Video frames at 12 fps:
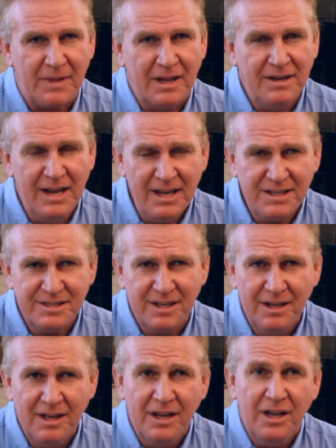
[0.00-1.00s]
Next,
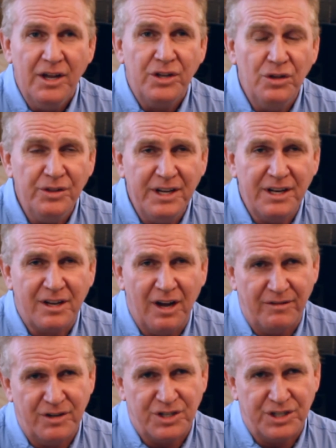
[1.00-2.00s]
you'll need a
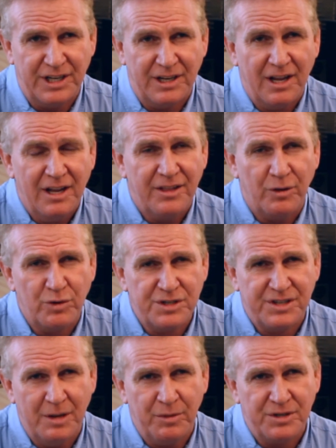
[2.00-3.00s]
cover sheet that
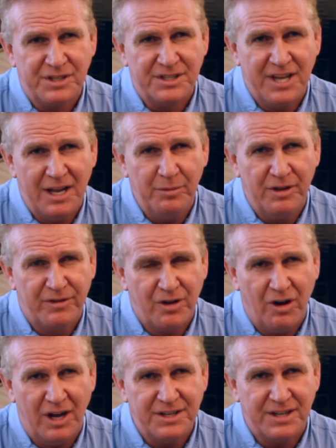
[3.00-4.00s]
resembles a table of
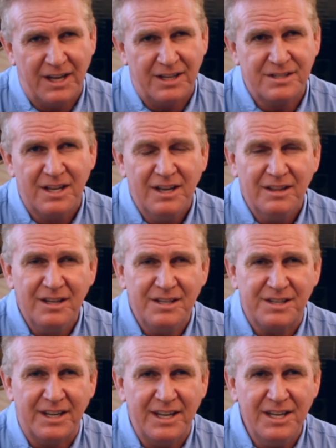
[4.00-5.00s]
contents
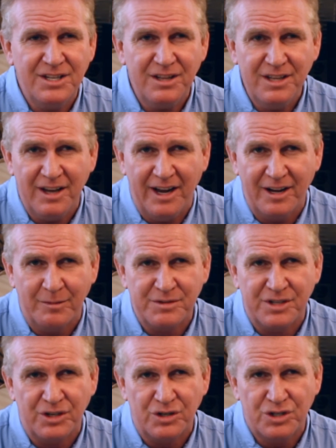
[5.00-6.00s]
listing each of the items
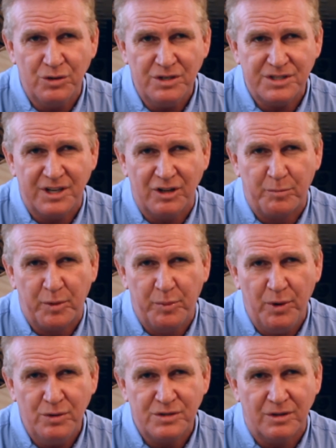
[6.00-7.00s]
in your short sale
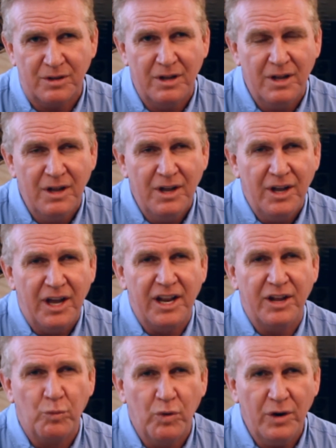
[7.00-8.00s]
proposal and
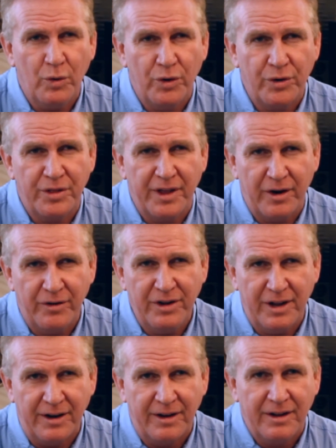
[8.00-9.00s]
in what order they are
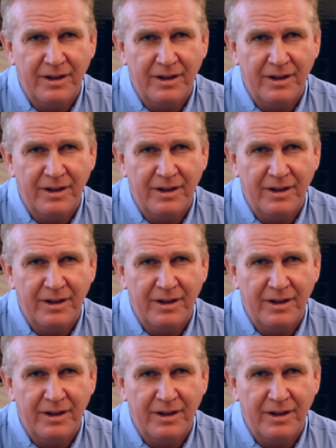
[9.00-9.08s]
in.